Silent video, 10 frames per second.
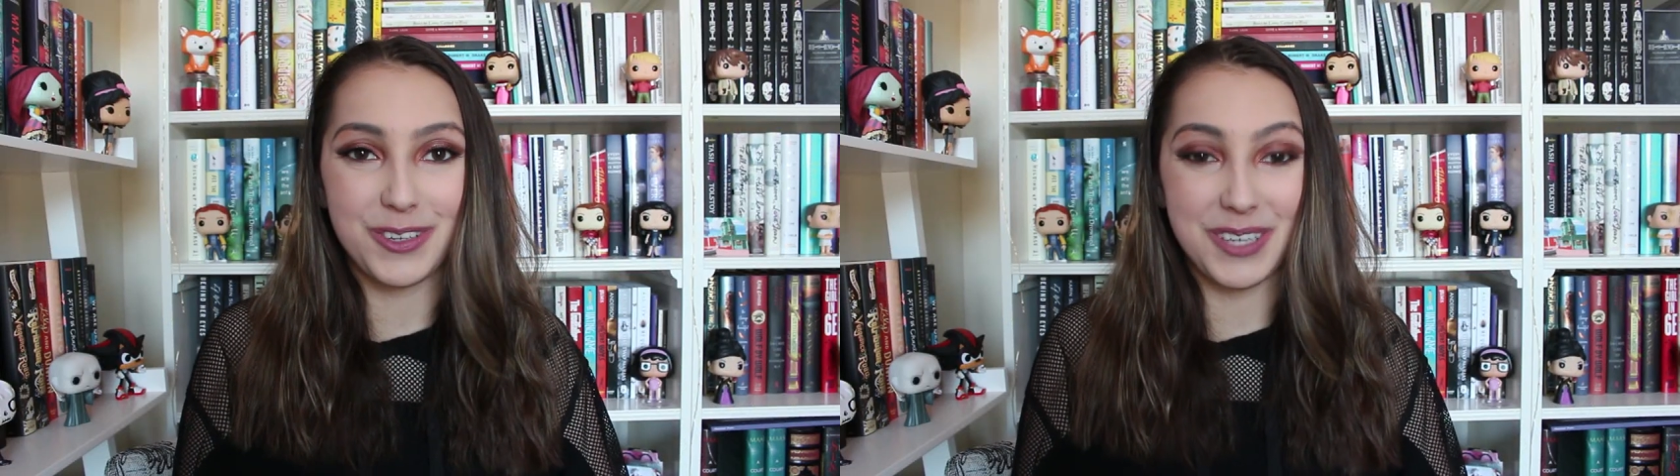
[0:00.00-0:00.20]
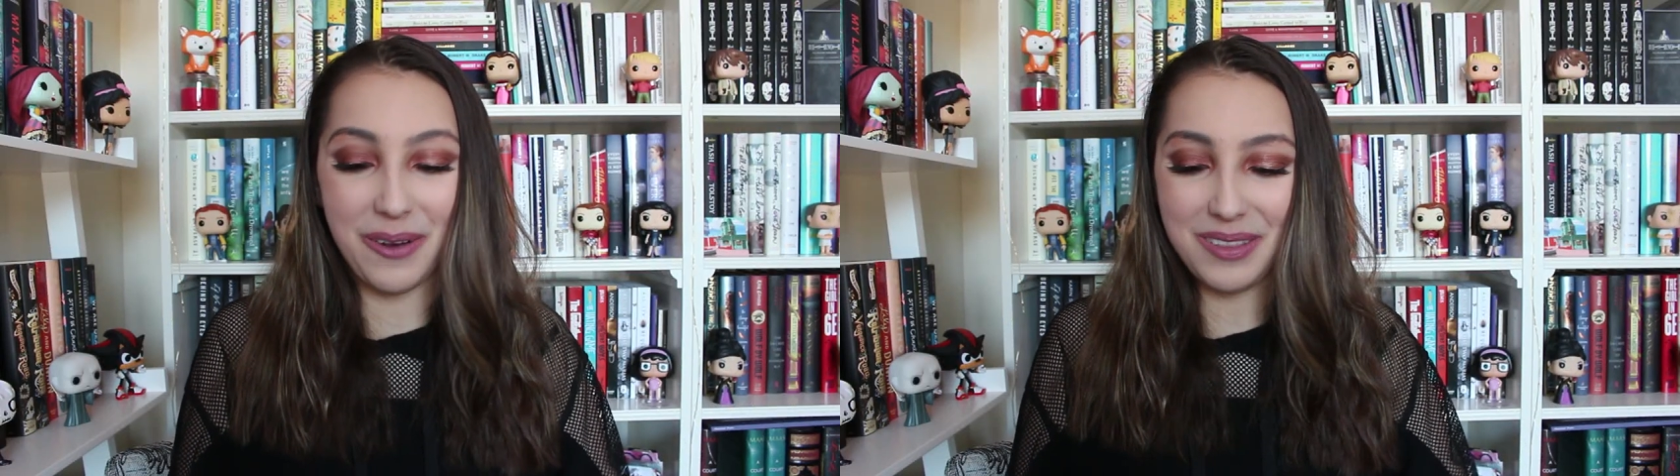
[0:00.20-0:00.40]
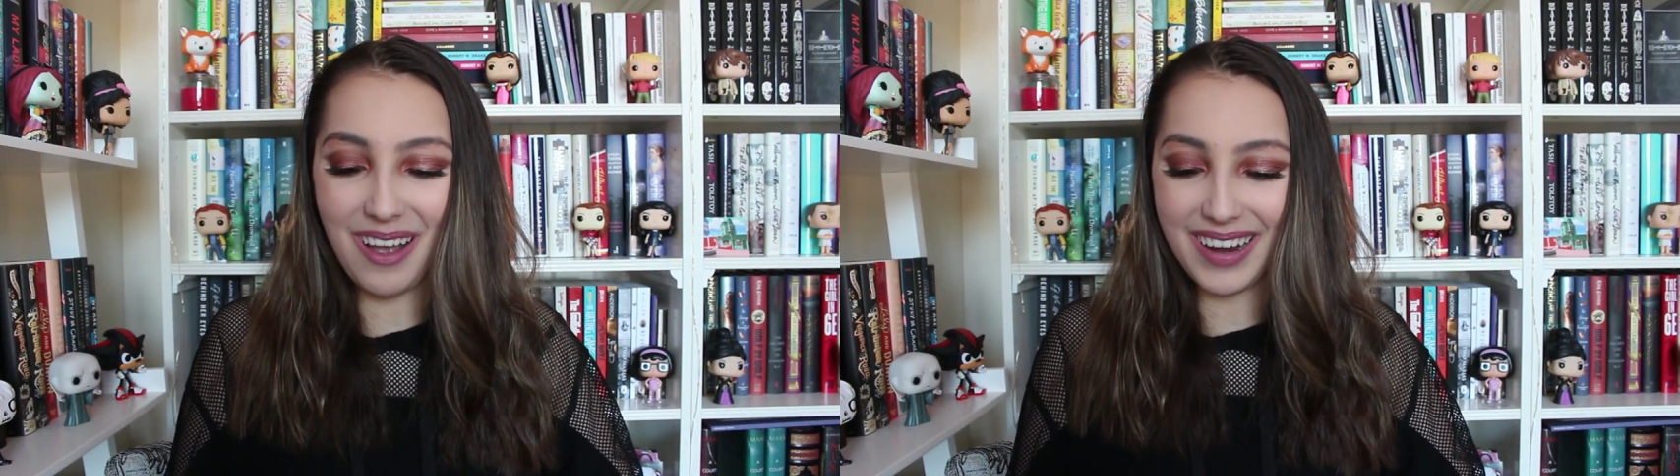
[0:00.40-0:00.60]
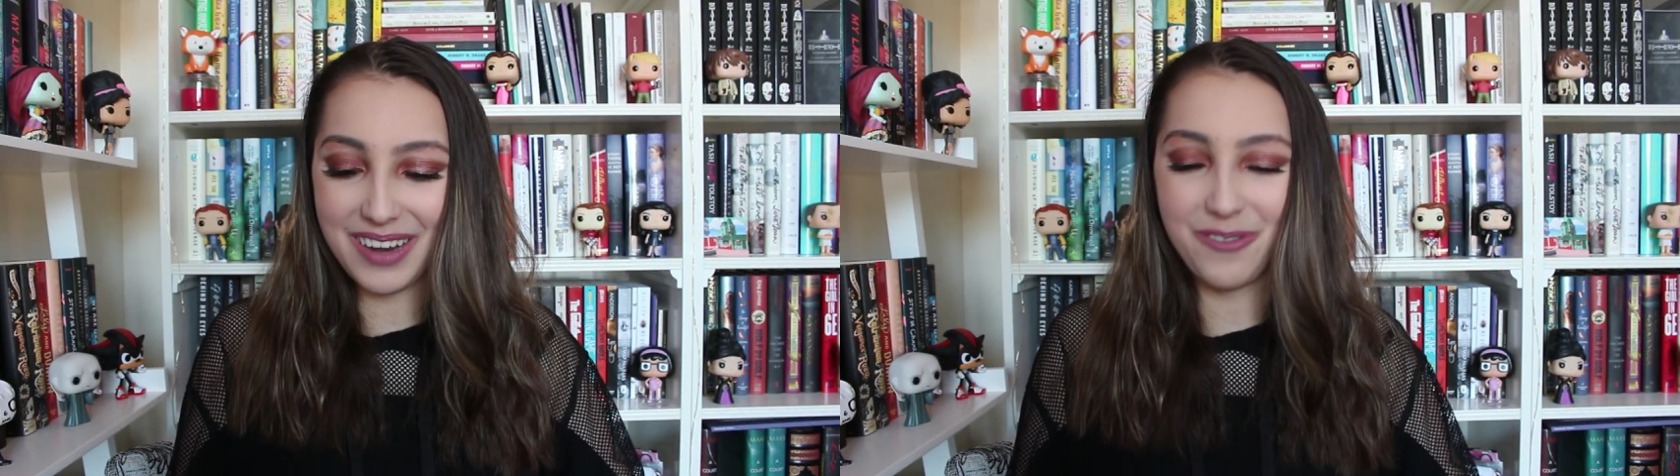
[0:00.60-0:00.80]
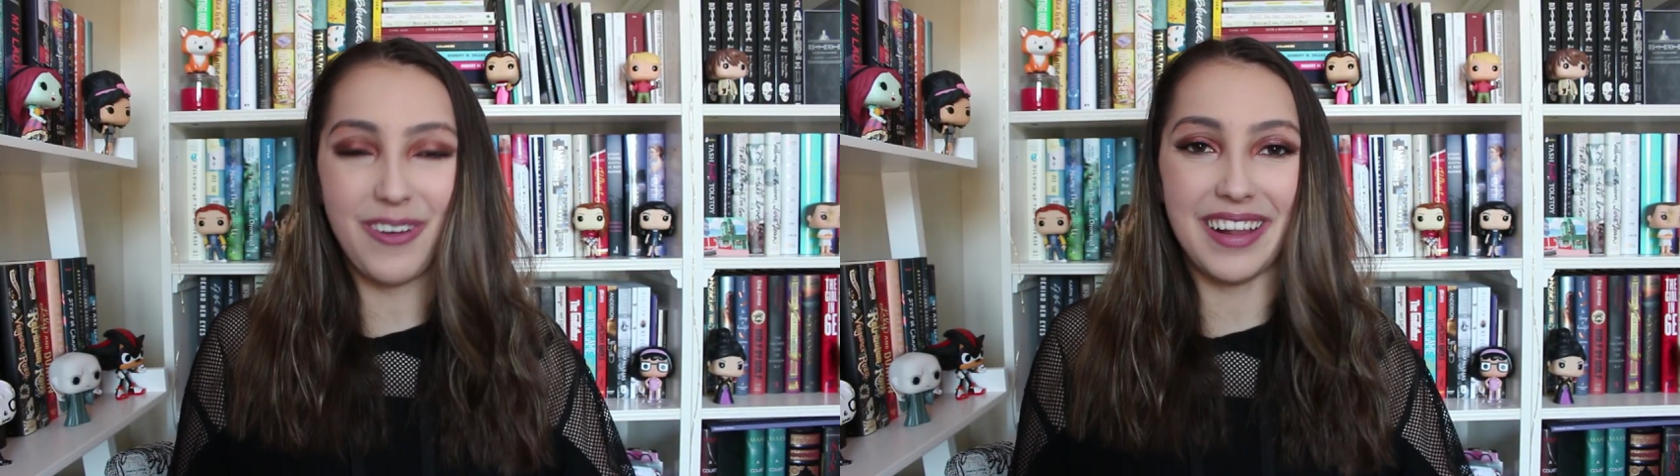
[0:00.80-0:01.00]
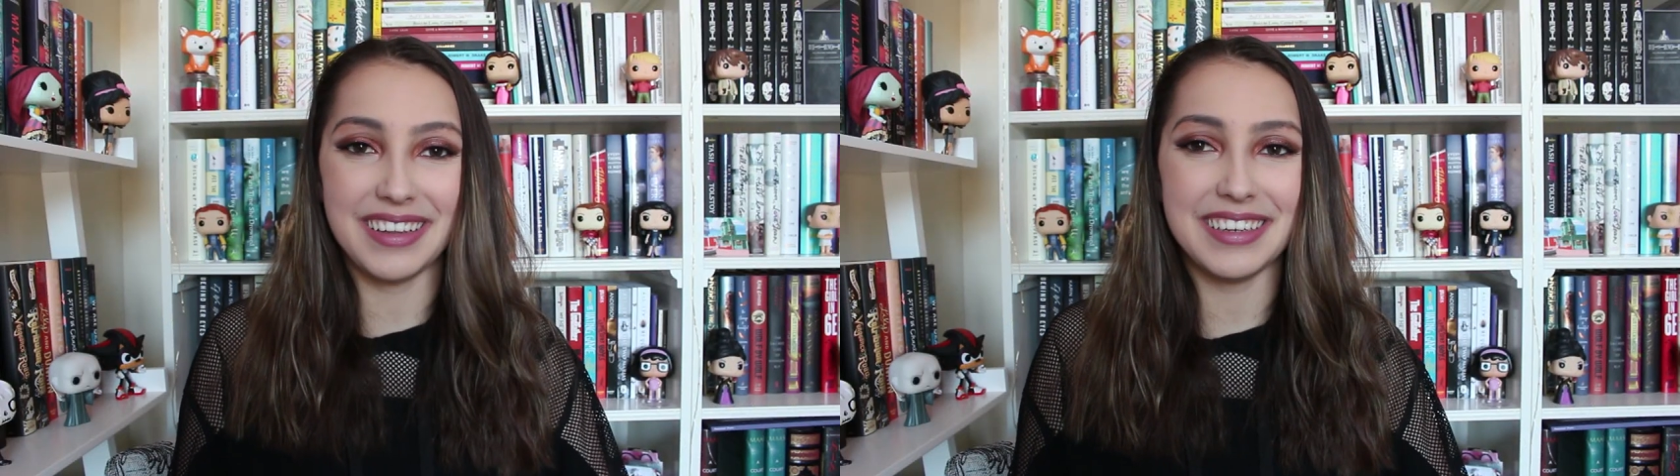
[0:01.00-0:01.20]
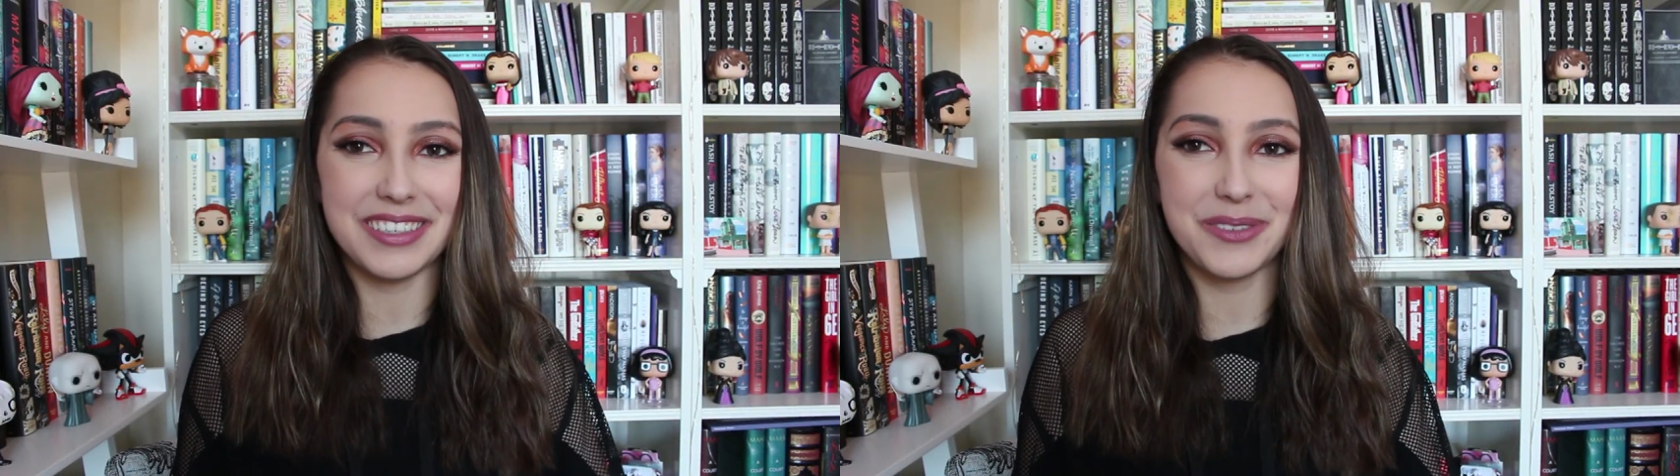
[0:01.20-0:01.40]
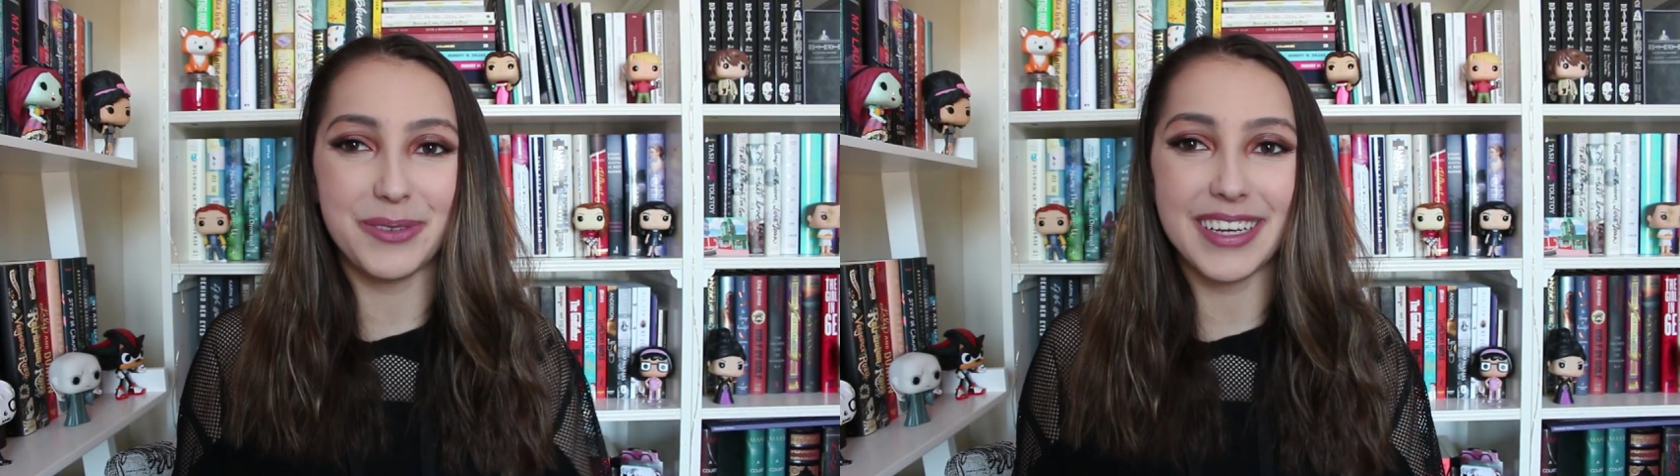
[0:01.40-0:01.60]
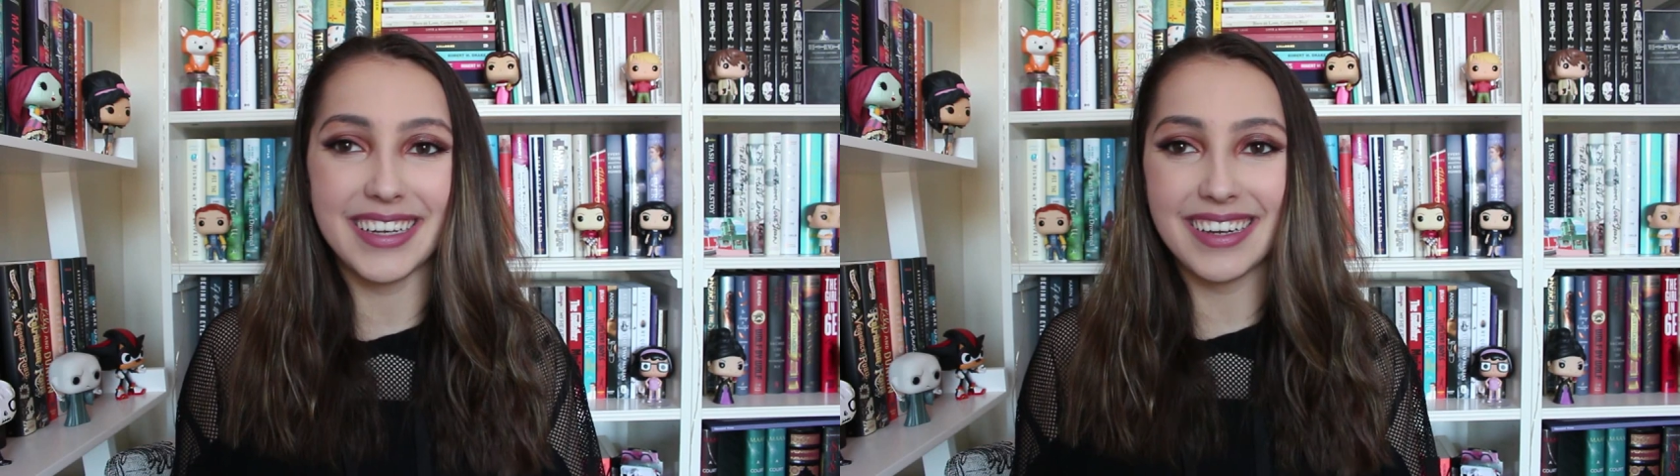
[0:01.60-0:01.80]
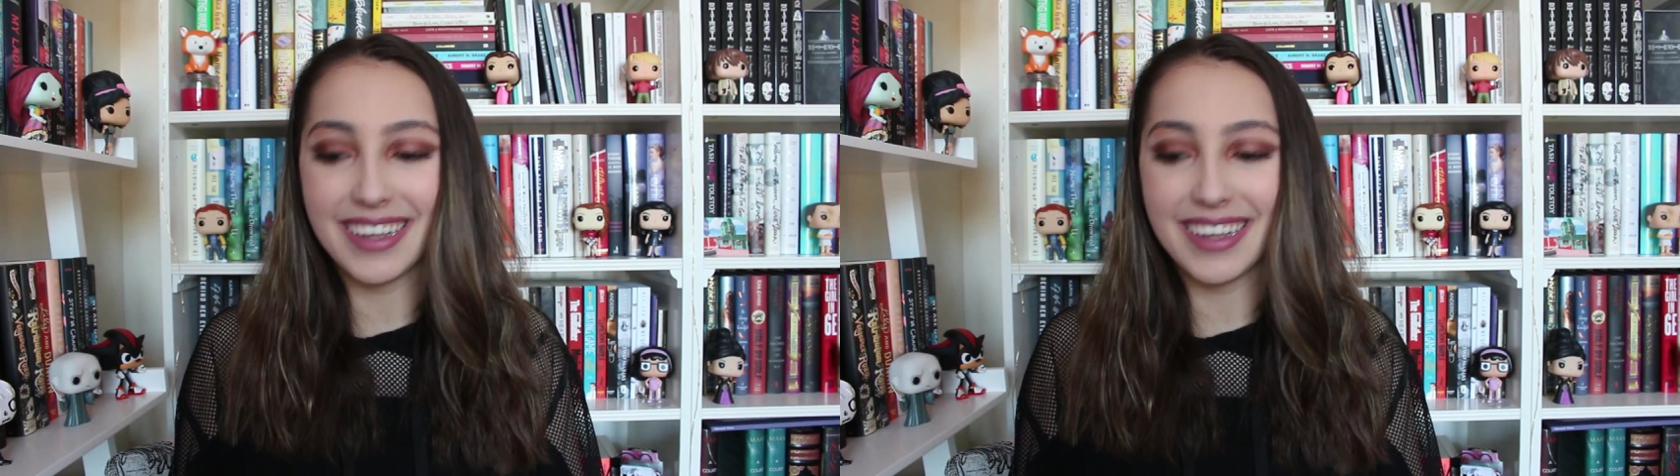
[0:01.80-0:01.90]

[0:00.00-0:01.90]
so long and finally need to read.